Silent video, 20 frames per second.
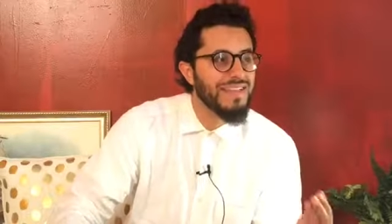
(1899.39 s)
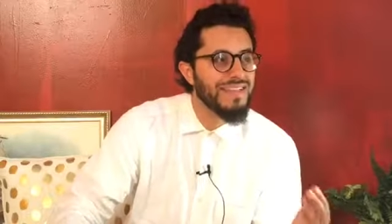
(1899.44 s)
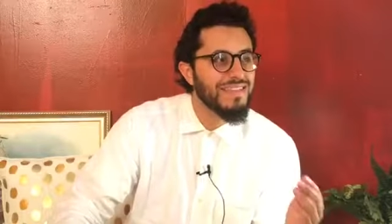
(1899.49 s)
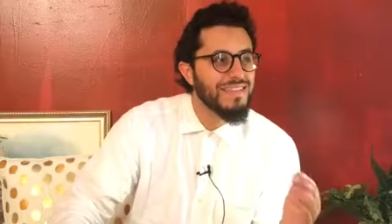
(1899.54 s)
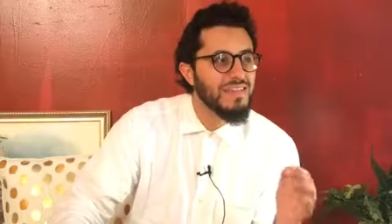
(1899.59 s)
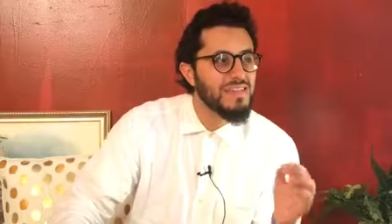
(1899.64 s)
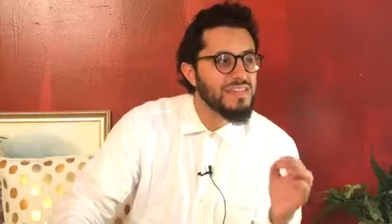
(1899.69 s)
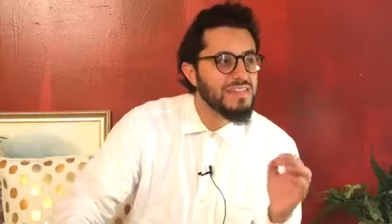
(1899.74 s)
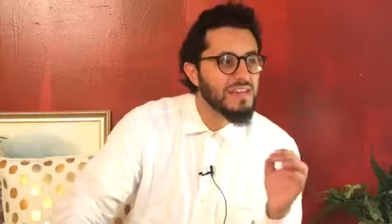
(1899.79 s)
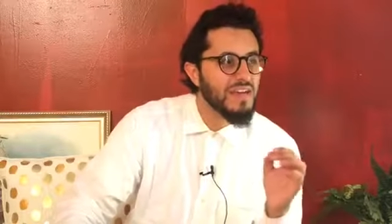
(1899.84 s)

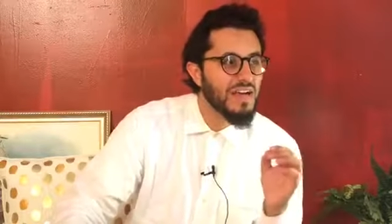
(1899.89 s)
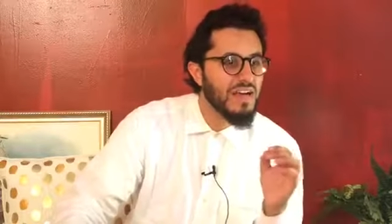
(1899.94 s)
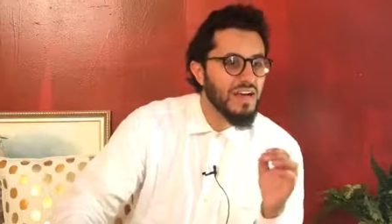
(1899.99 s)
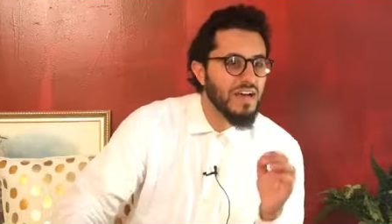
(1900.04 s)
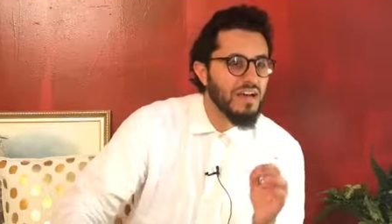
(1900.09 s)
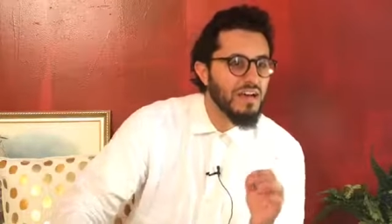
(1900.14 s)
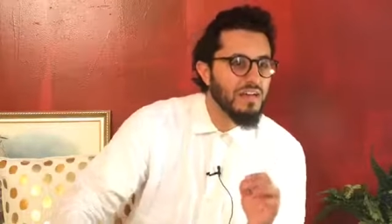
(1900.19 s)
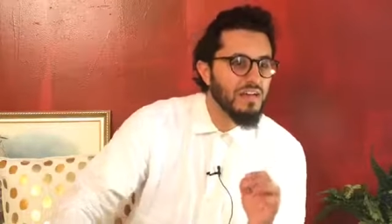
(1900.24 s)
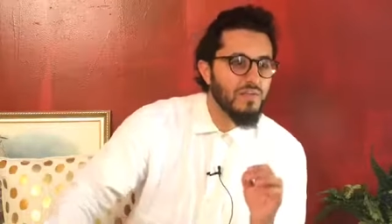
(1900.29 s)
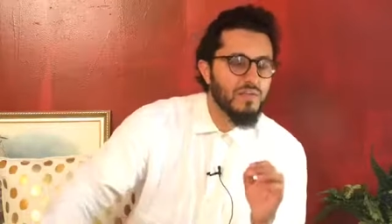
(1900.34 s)
The
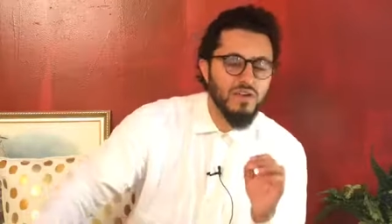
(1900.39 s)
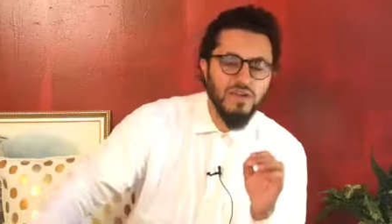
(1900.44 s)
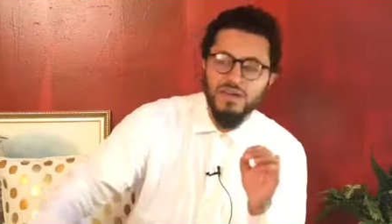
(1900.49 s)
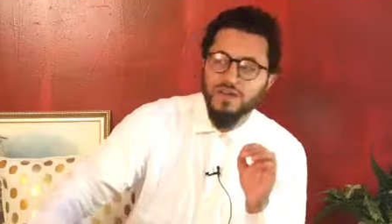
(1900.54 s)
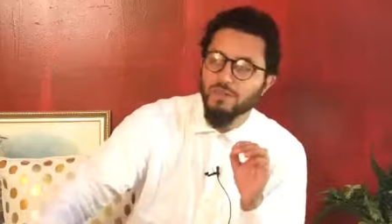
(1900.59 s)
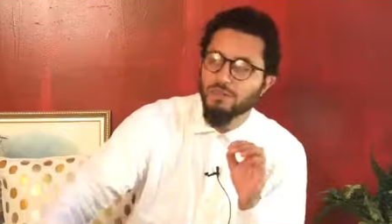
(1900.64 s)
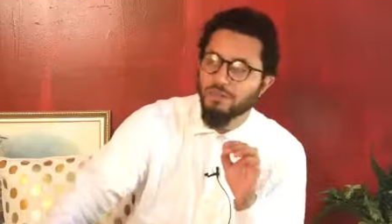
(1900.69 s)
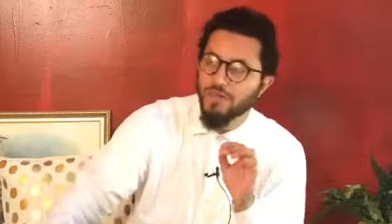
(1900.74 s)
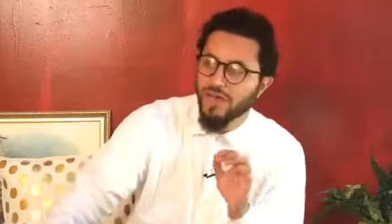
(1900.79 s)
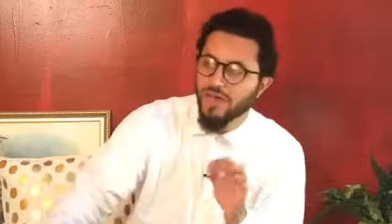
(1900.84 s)
Sahaba,
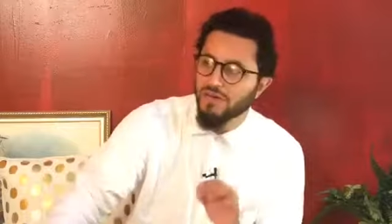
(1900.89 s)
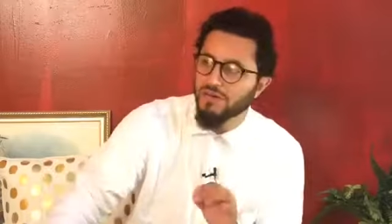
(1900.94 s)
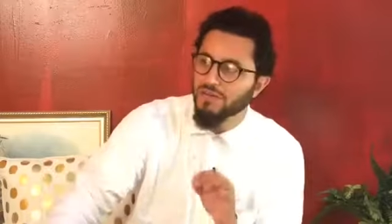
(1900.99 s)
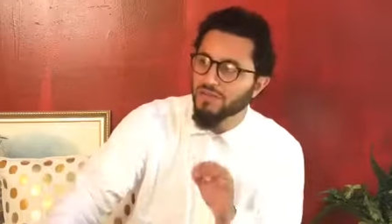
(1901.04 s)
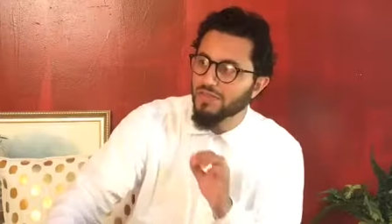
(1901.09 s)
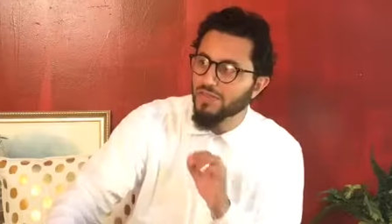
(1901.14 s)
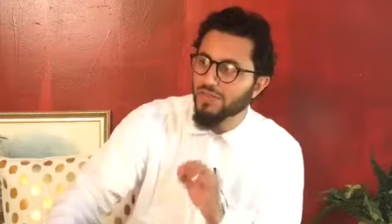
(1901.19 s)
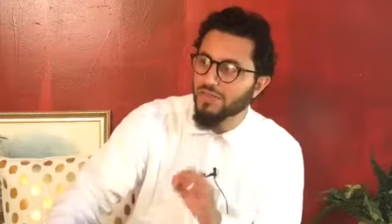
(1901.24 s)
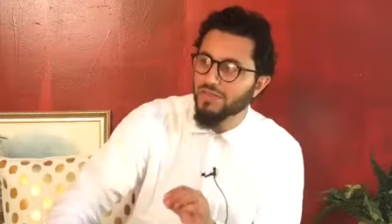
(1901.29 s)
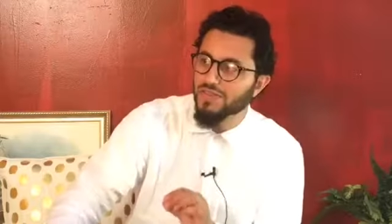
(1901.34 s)

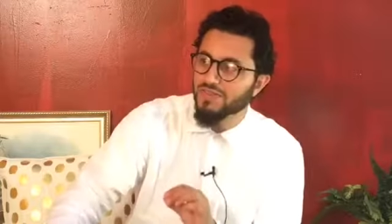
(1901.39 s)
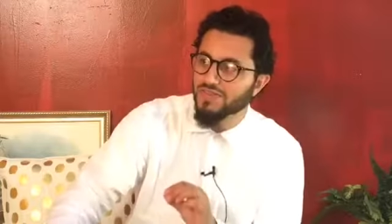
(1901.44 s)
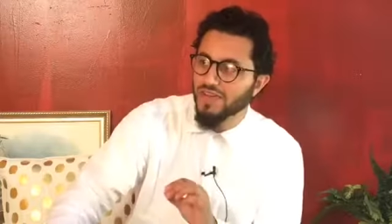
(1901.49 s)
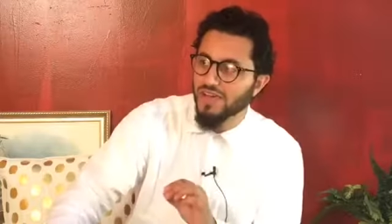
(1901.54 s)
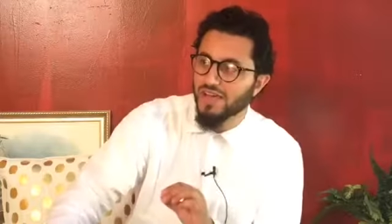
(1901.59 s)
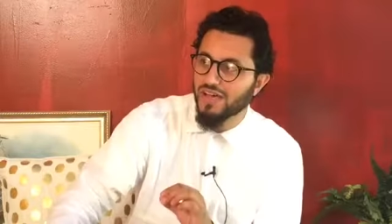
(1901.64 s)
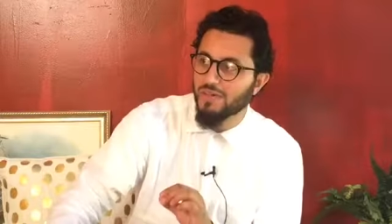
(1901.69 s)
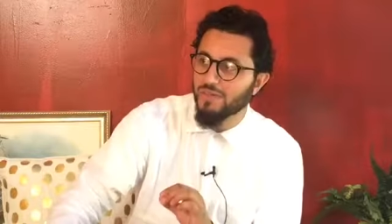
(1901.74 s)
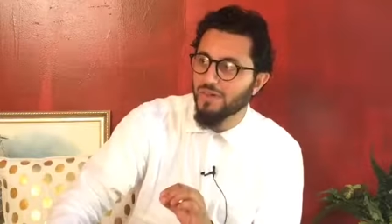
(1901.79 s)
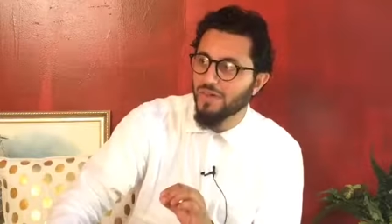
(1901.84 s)
comparing the
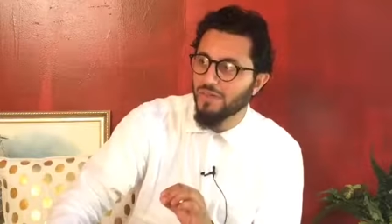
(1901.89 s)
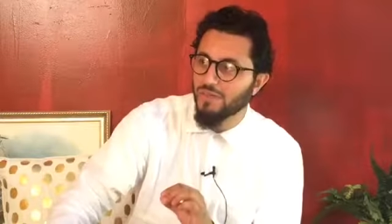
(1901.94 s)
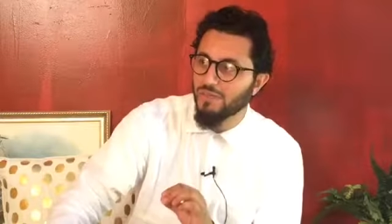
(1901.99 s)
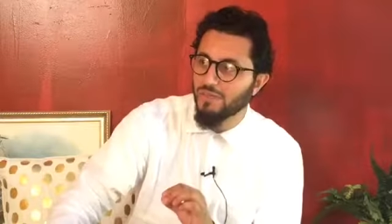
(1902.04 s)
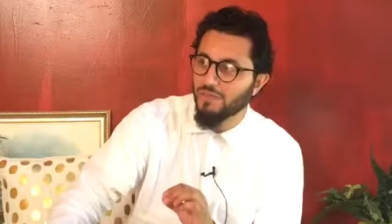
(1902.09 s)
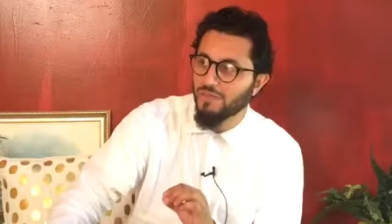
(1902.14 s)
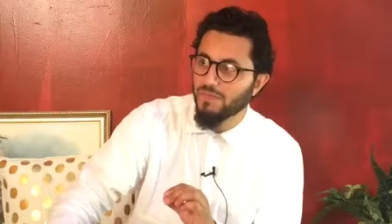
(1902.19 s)
Sahaba,